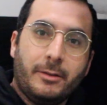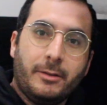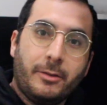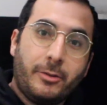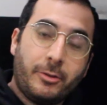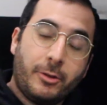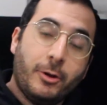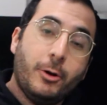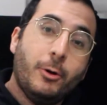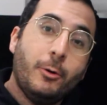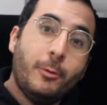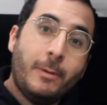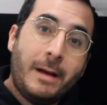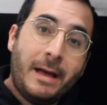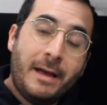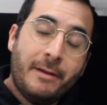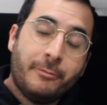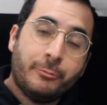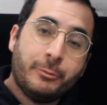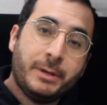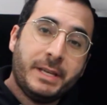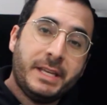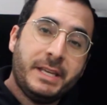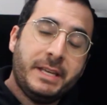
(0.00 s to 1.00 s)
So
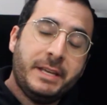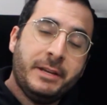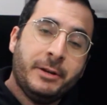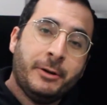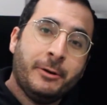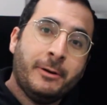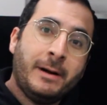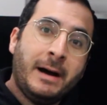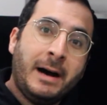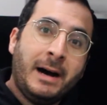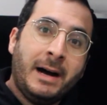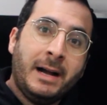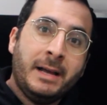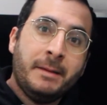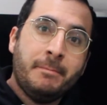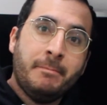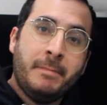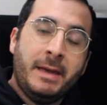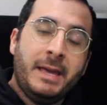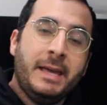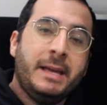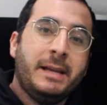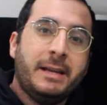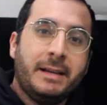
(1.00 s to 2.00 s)
every year I
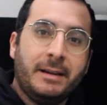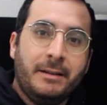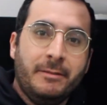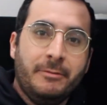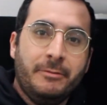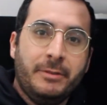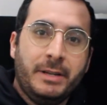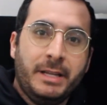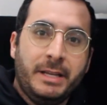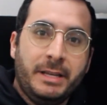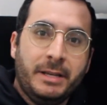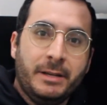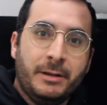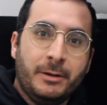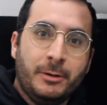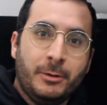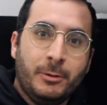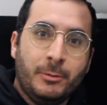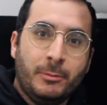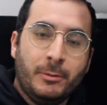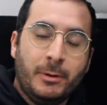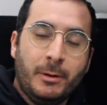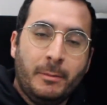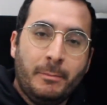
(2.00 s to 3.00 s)
make a
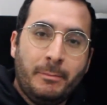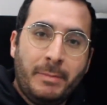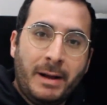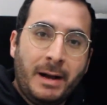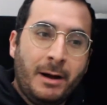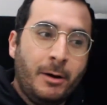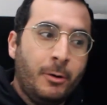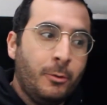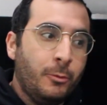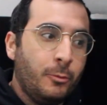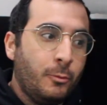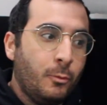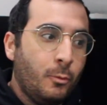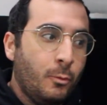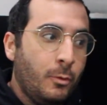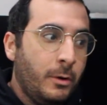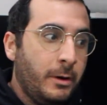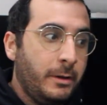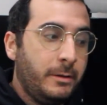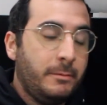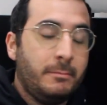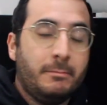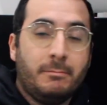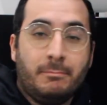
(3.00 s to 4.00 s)
video about
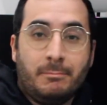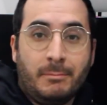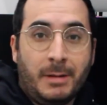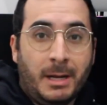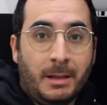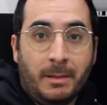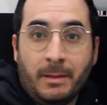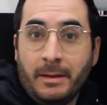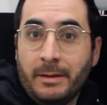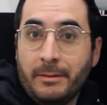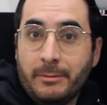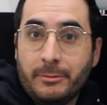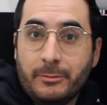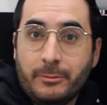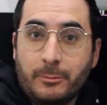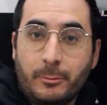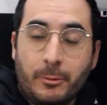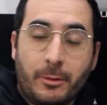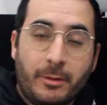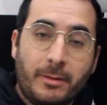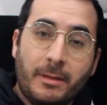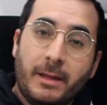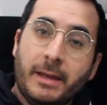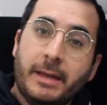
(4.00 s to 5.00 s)
what my life
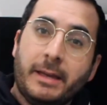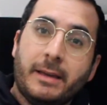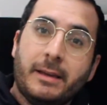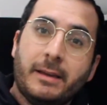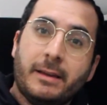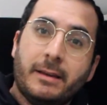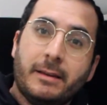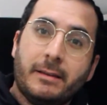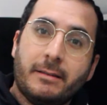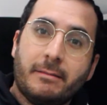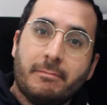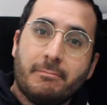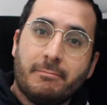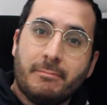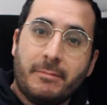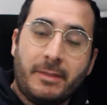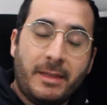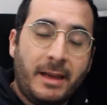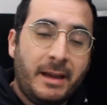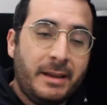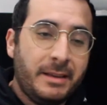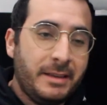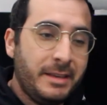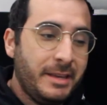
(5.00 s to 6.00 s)
was like
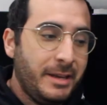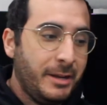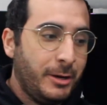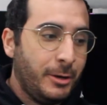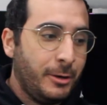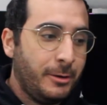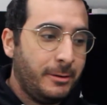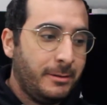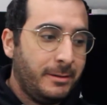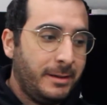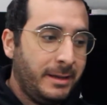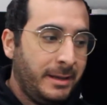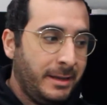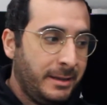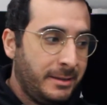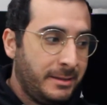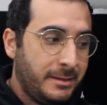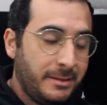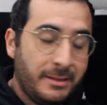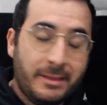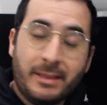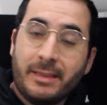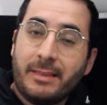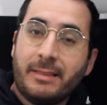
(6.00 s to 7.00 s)
that year.
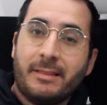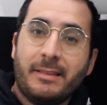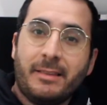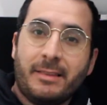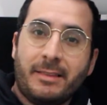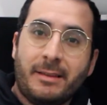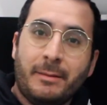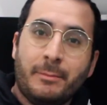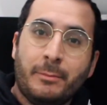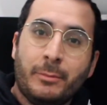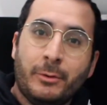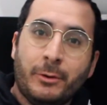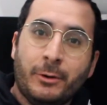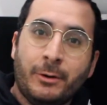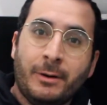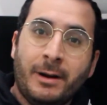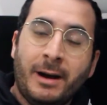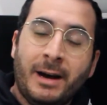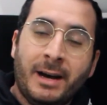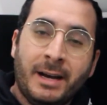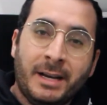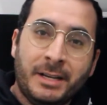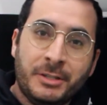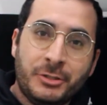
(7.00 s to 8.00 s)
And this December
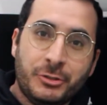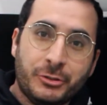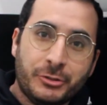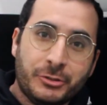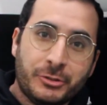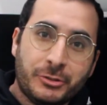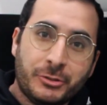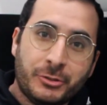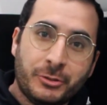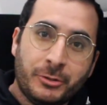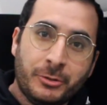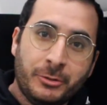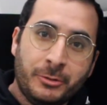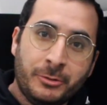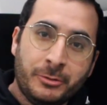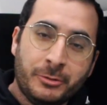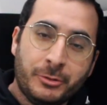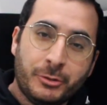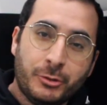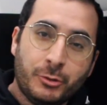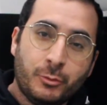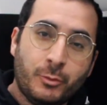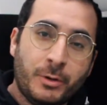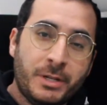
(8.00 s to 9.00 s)
I just
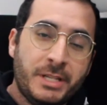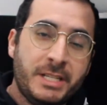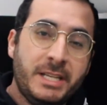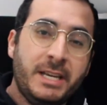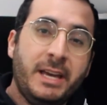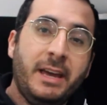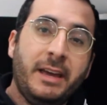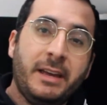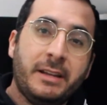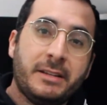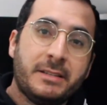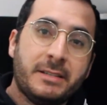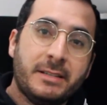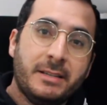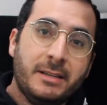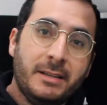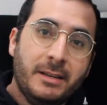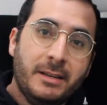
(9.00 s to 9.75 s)
turned 28.